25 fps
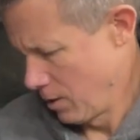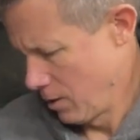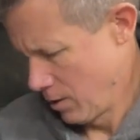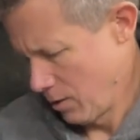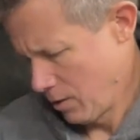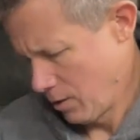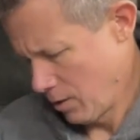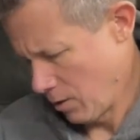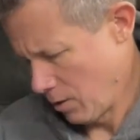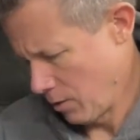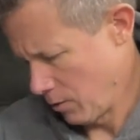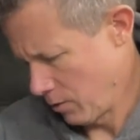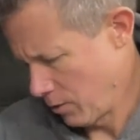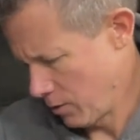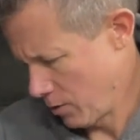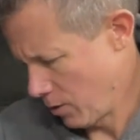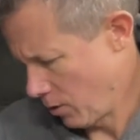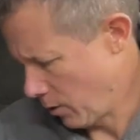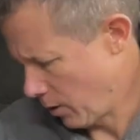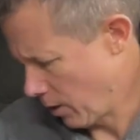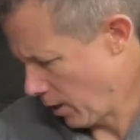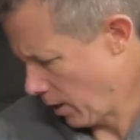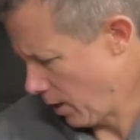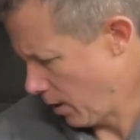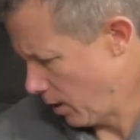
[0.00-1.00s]
So
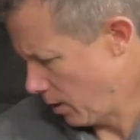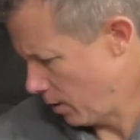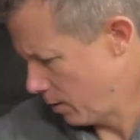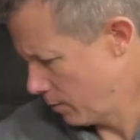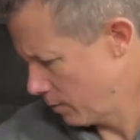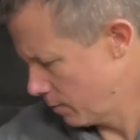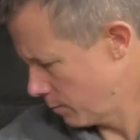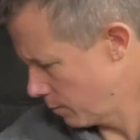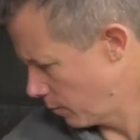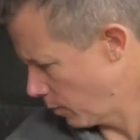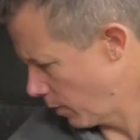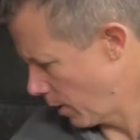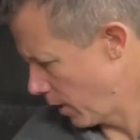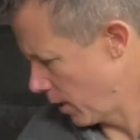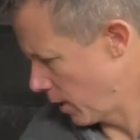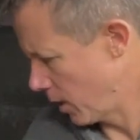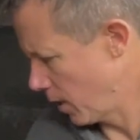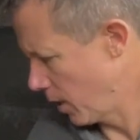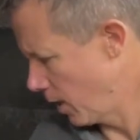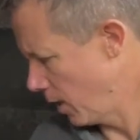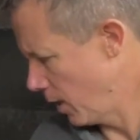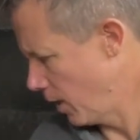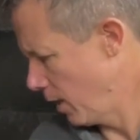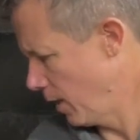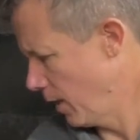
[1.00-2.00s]
SoCal brake
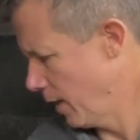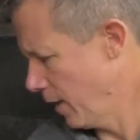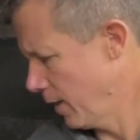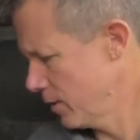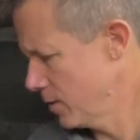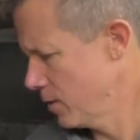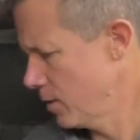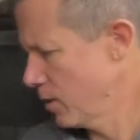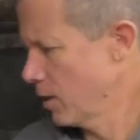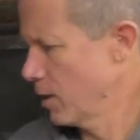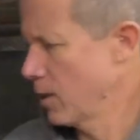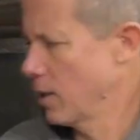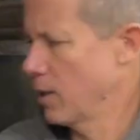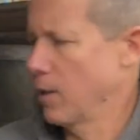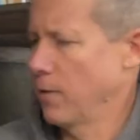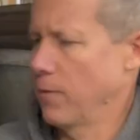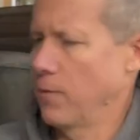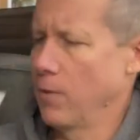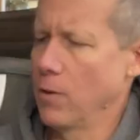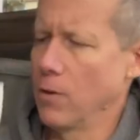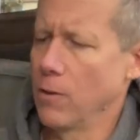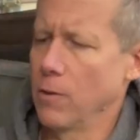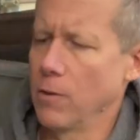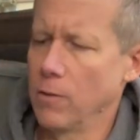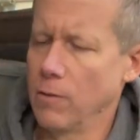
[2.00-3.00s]
kit, and actually, if
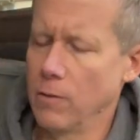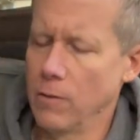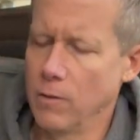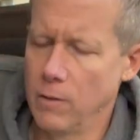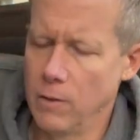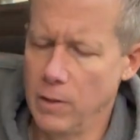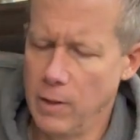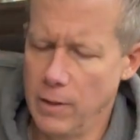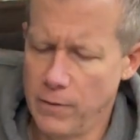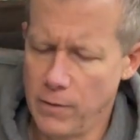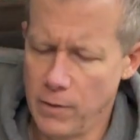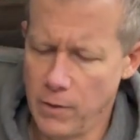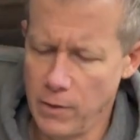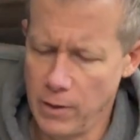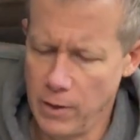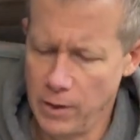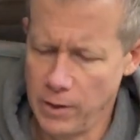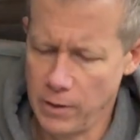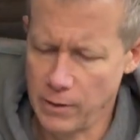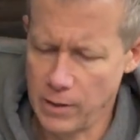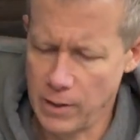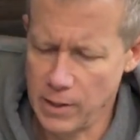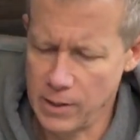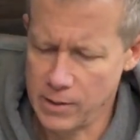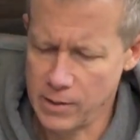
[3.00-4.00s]
you're
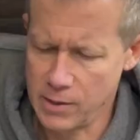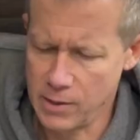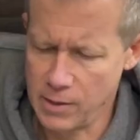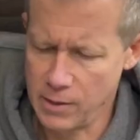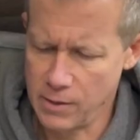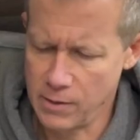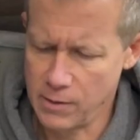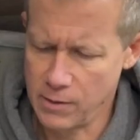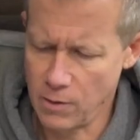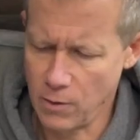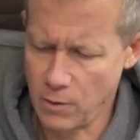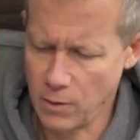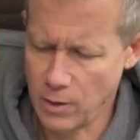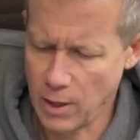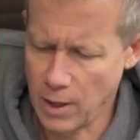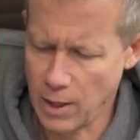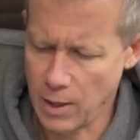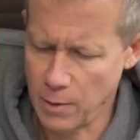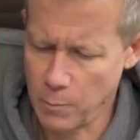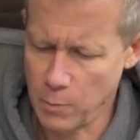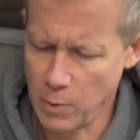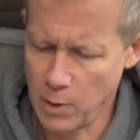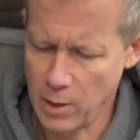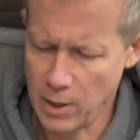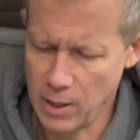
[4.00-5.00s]
interested, SoCal
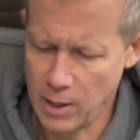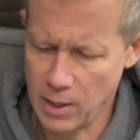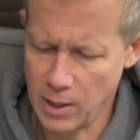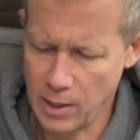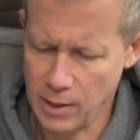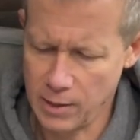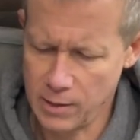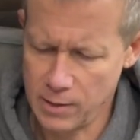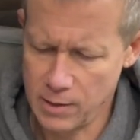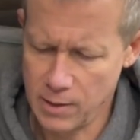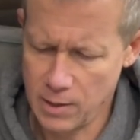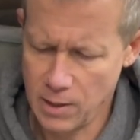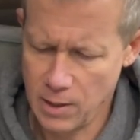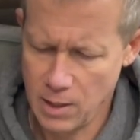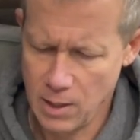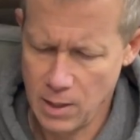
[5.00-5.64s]
brake kit.